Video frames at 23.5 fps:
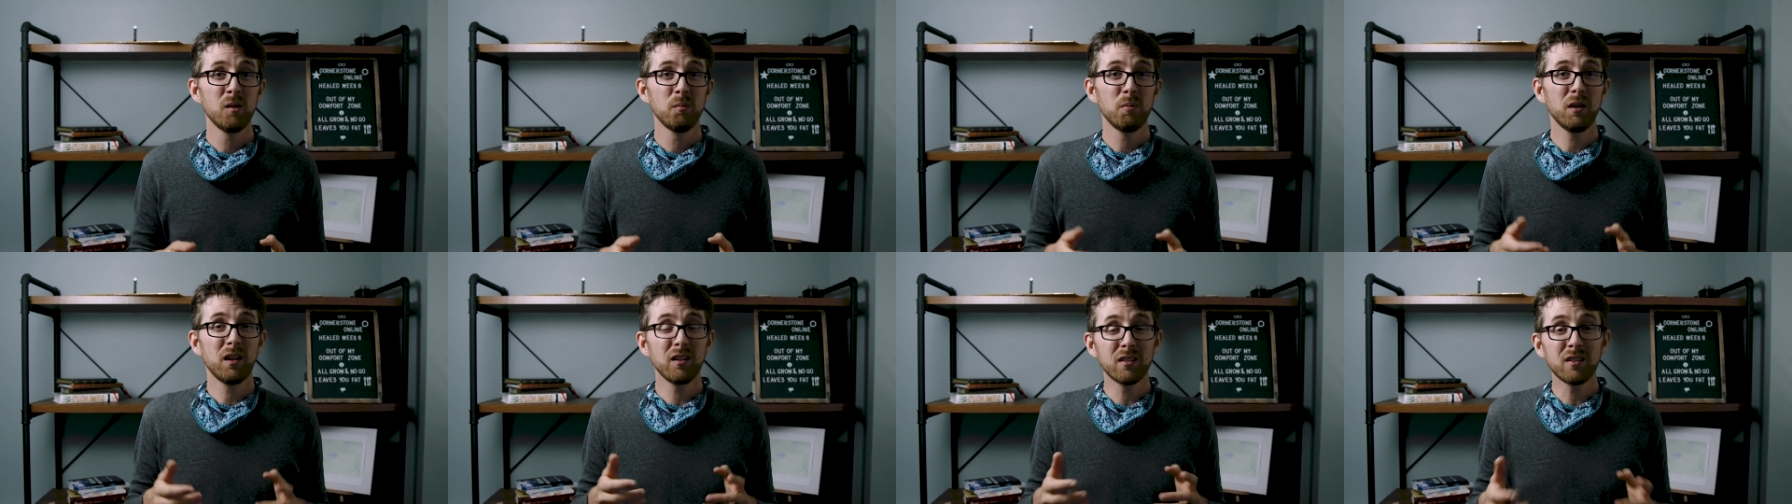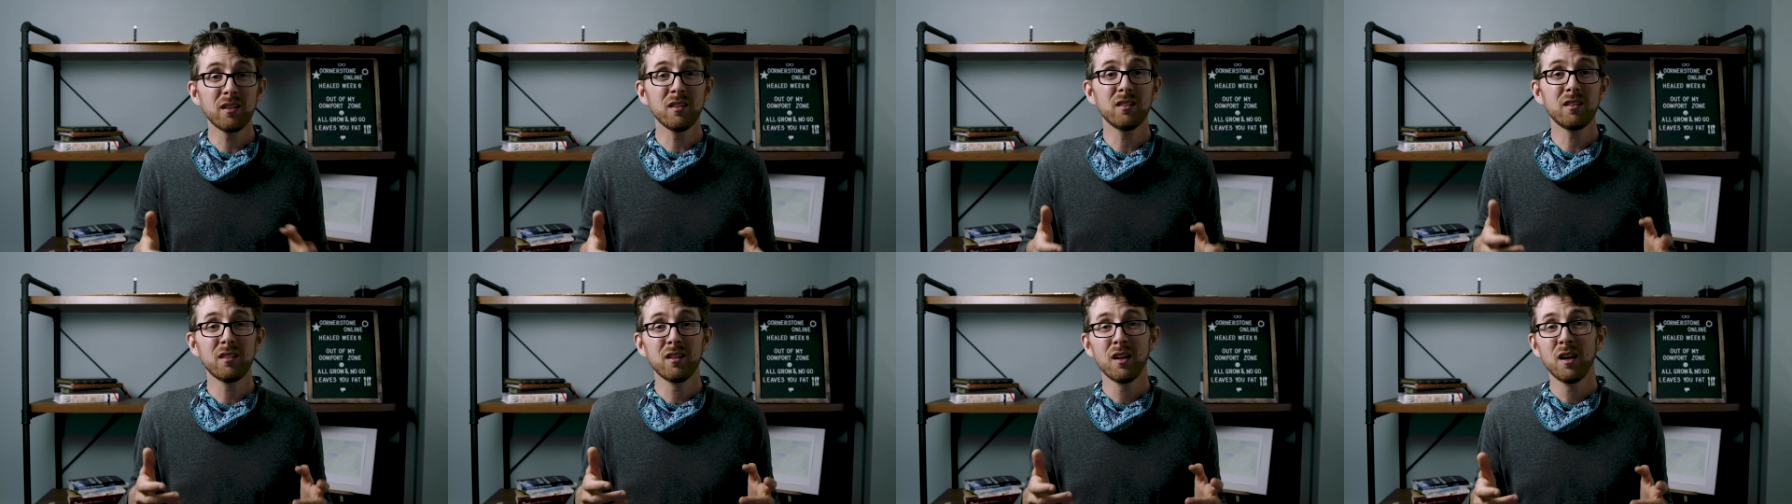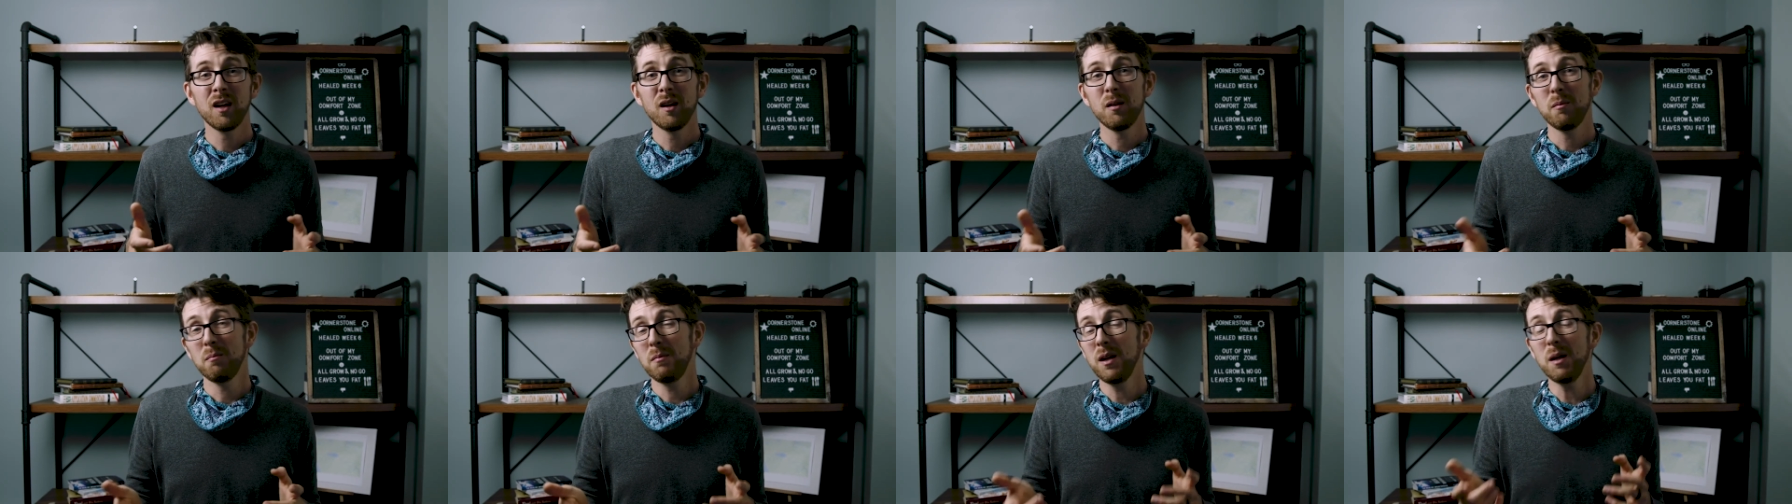because it's
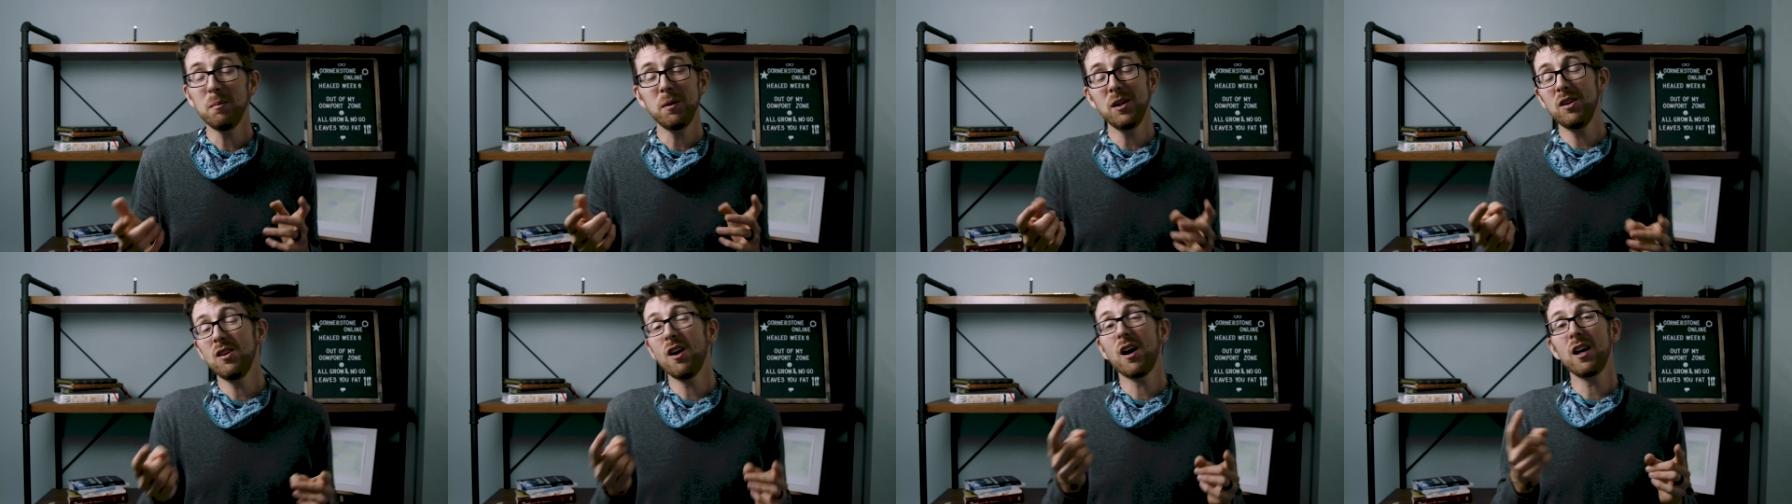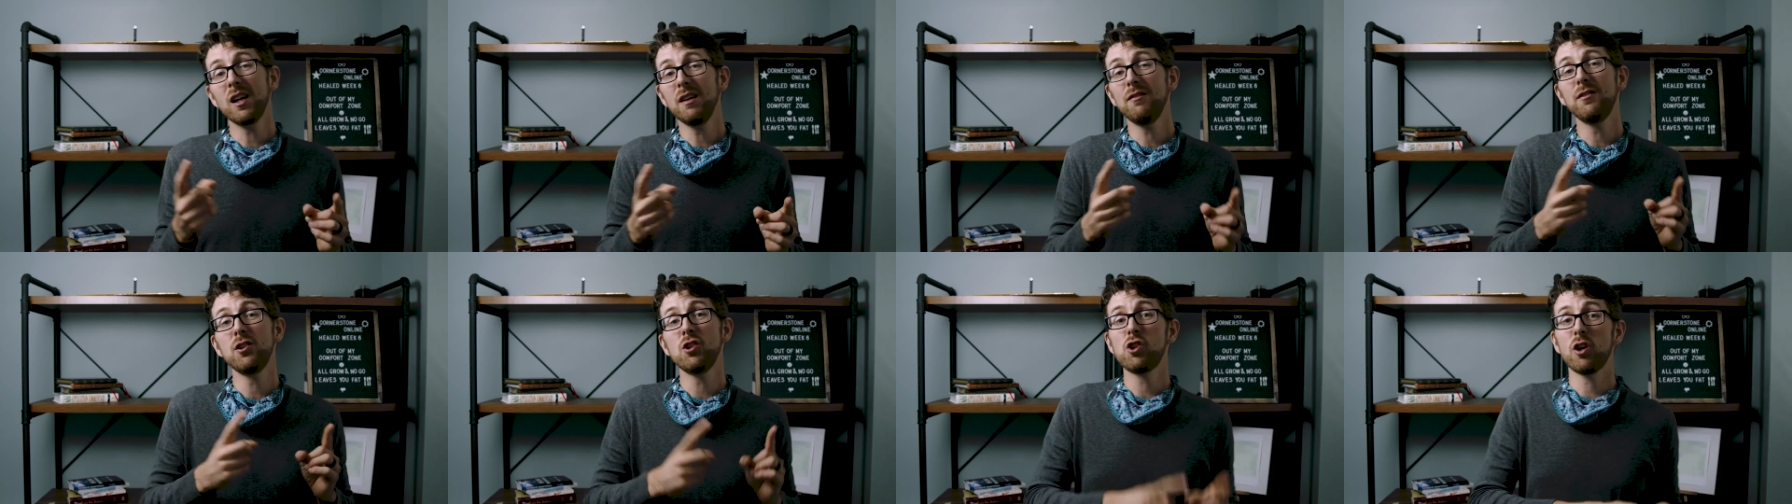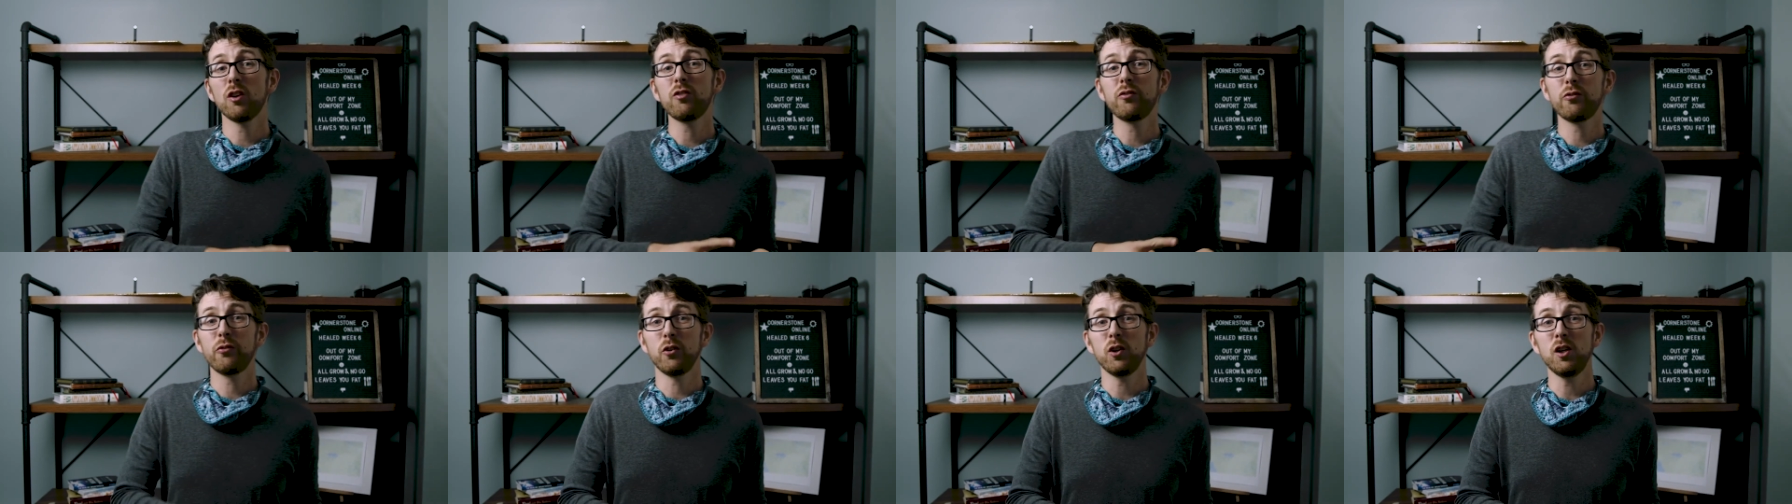maybe not even
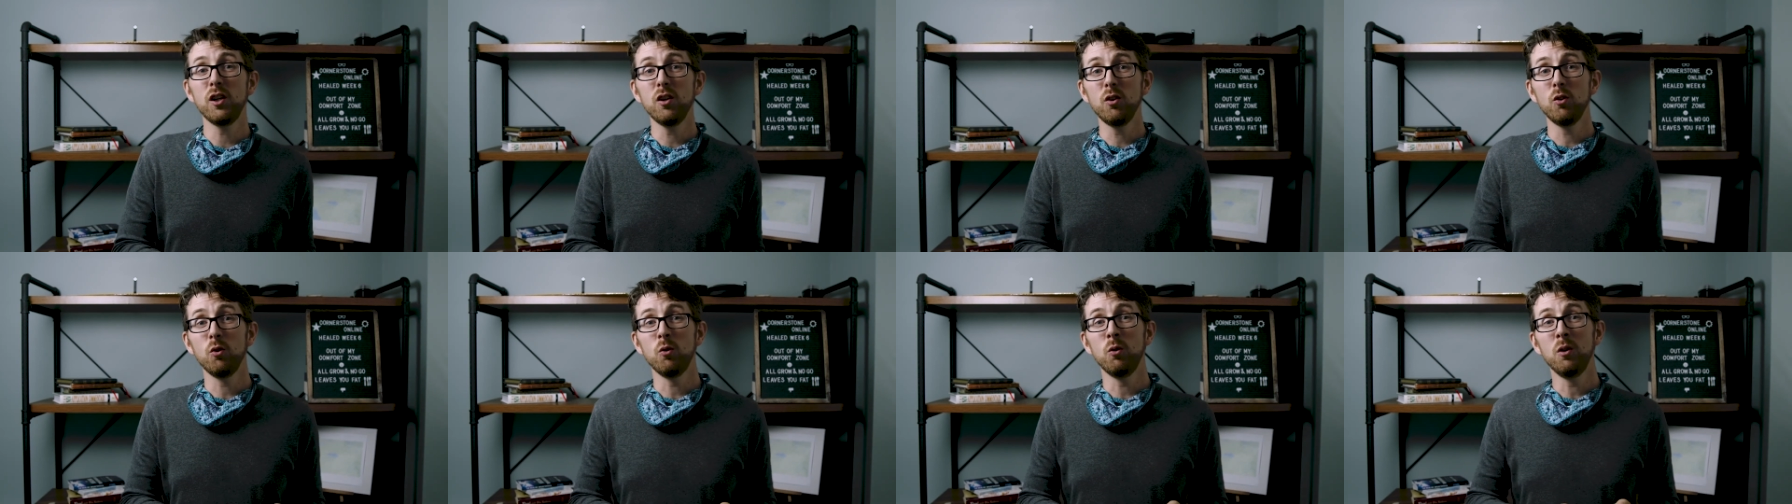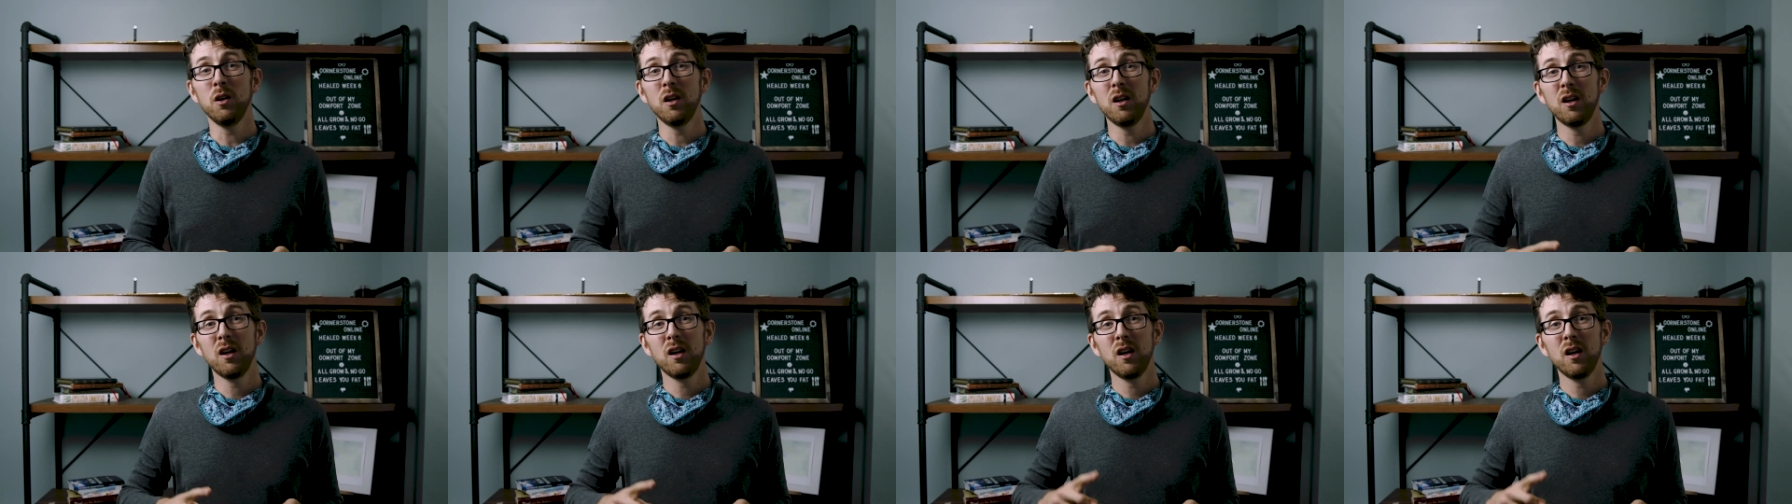just for you,